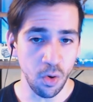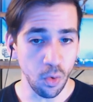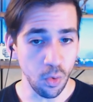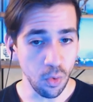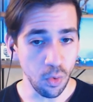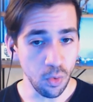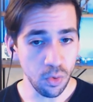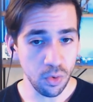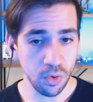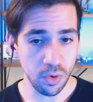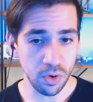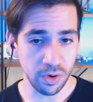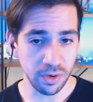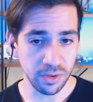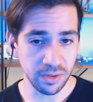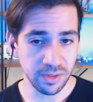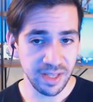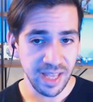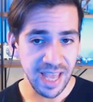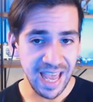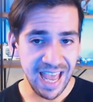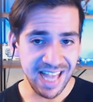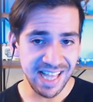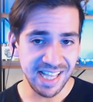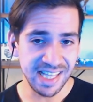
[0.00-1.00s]
or
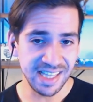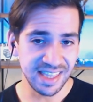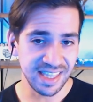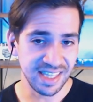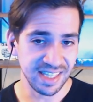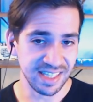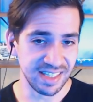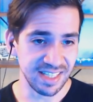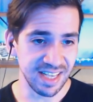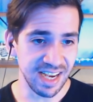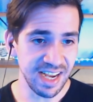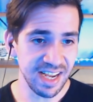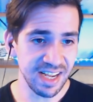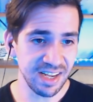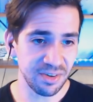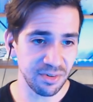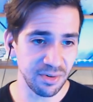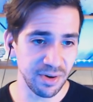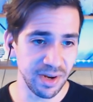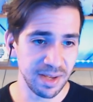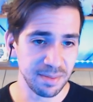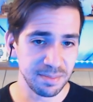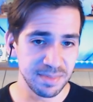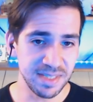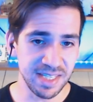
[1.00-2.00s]
edit the
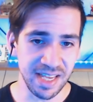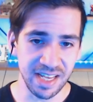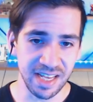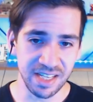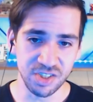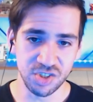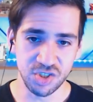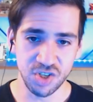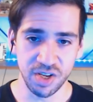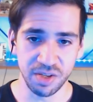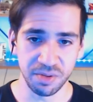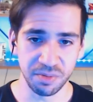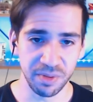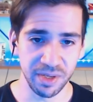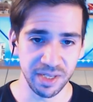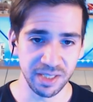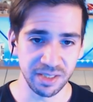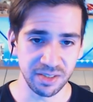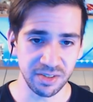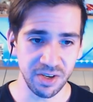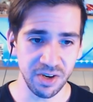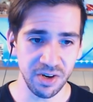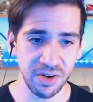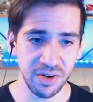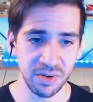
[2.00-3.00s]
diagrams and
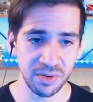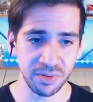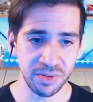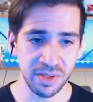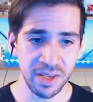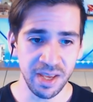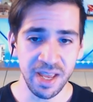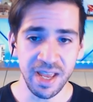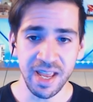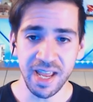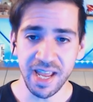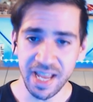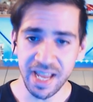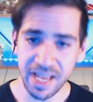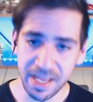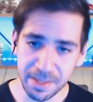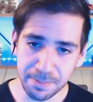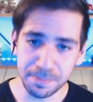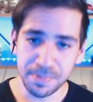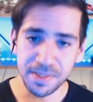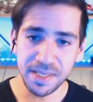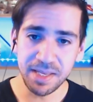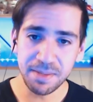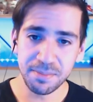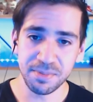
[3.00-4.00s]
generate code
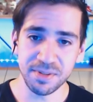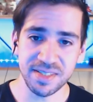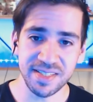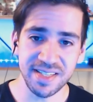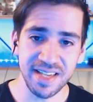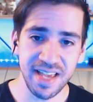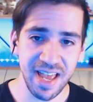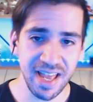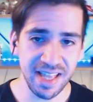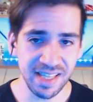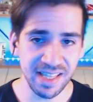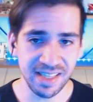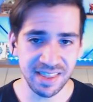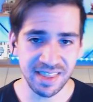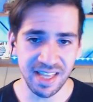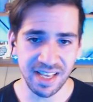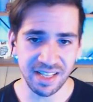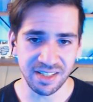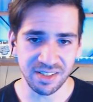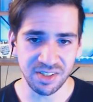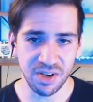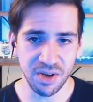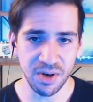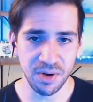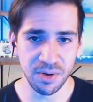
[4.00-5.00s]
and be able to edit
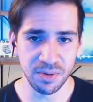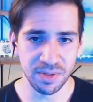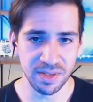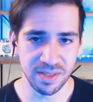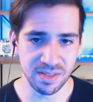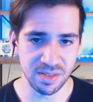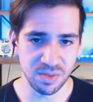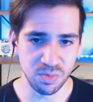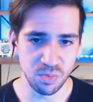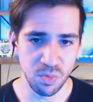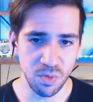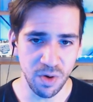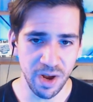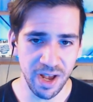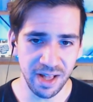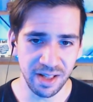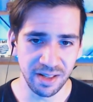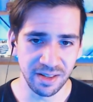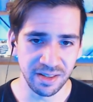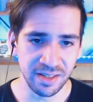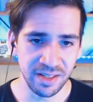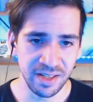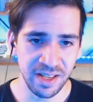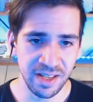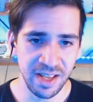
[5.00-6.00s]
that code as
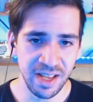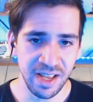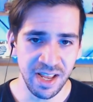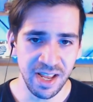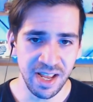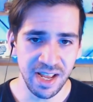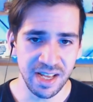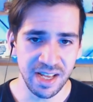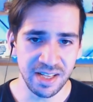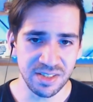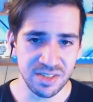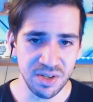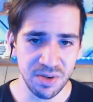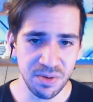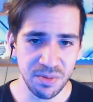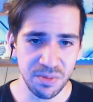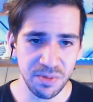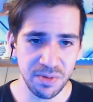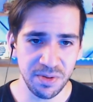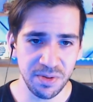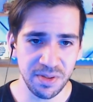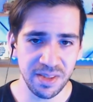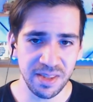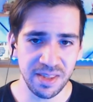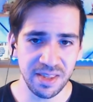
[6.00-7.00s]
well. And
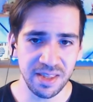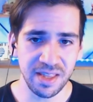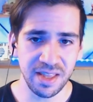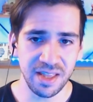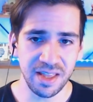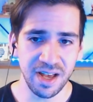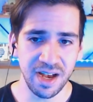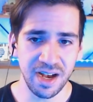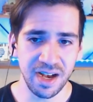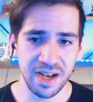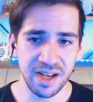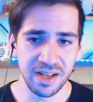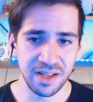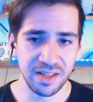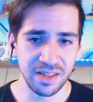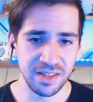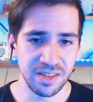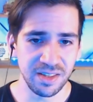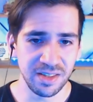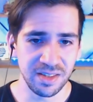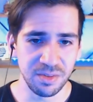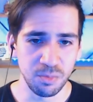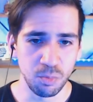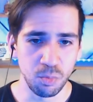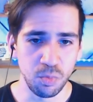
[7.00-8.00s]
so uh,
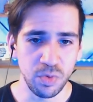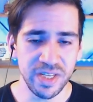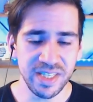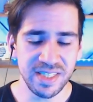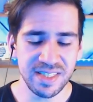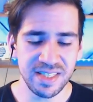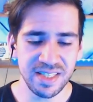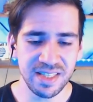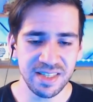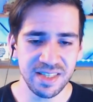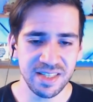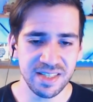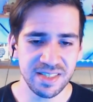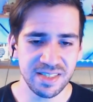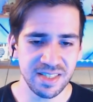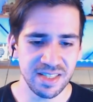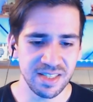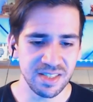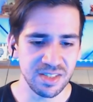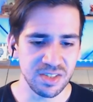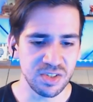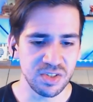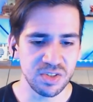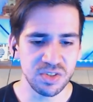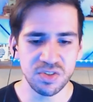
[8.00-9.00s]
we see this
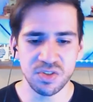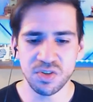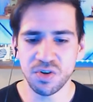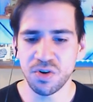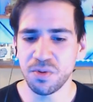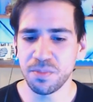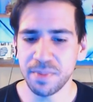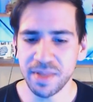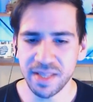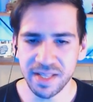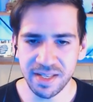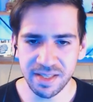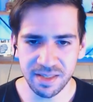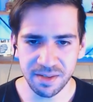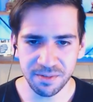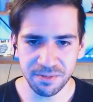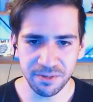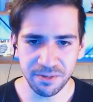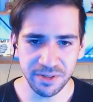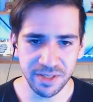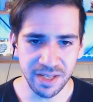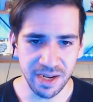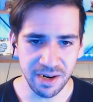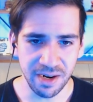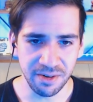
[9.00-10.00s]
in so many
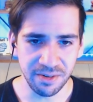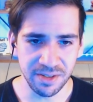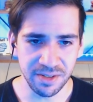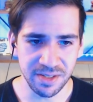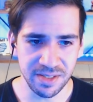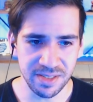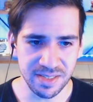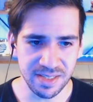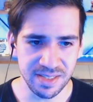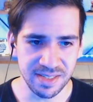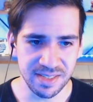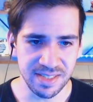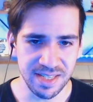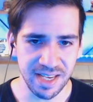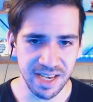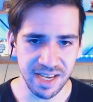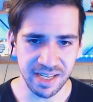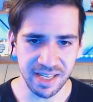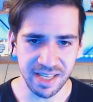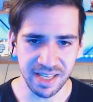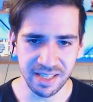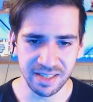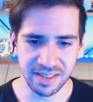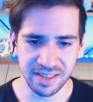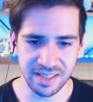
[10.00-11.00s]
different areas in
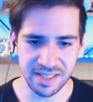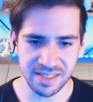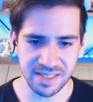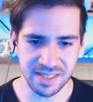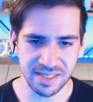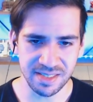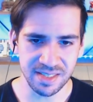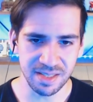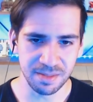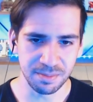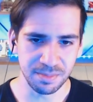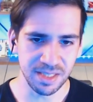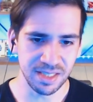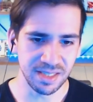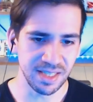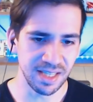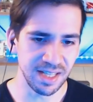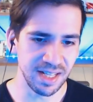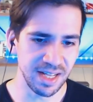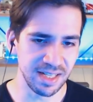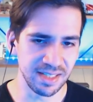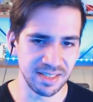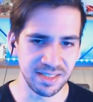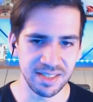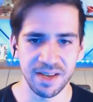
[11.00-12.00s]
tech, and this is something
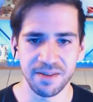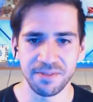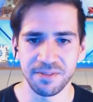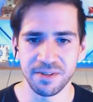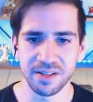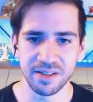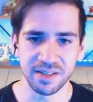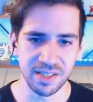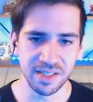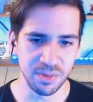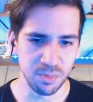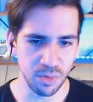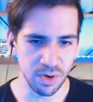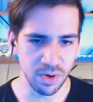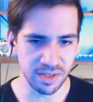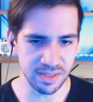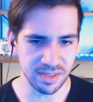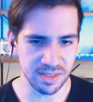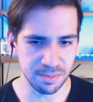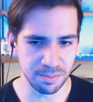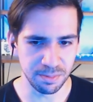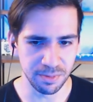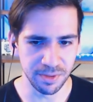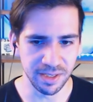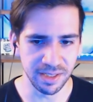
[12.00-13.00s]
that I definitely want
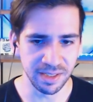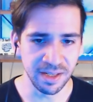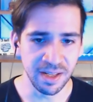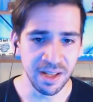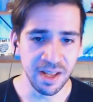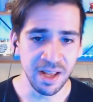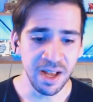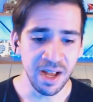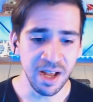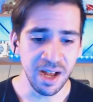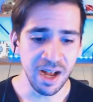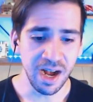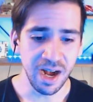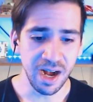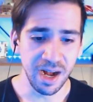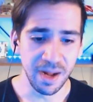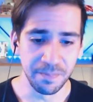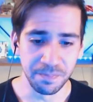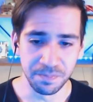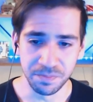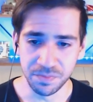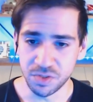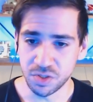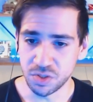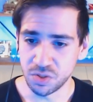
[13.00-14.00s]
to bring
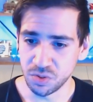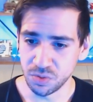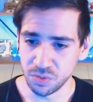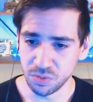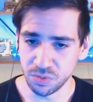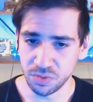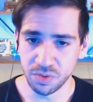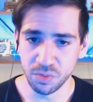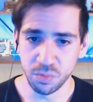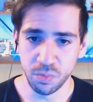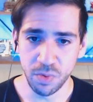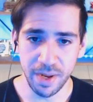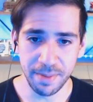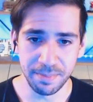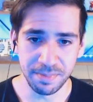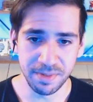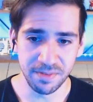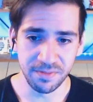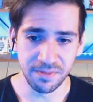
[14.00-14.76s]
um, to the web